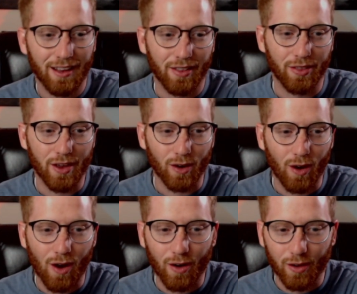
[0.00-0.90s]
There
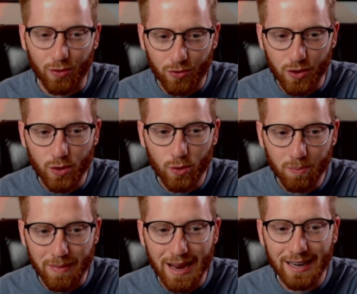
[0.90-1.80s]
are a few
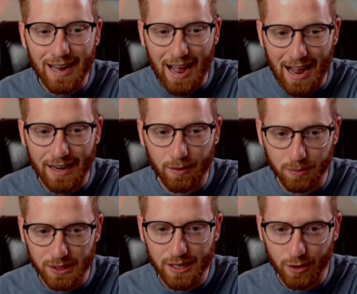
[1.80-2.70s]
main
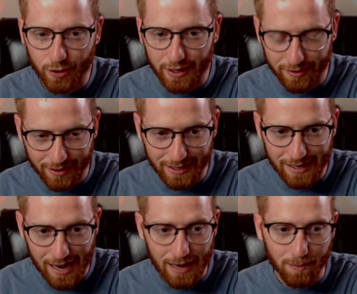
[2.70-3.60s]
items here in the
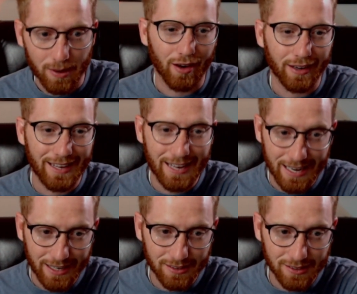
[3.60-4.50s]
game:
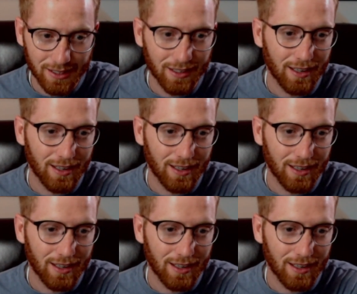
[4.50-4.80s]
keys,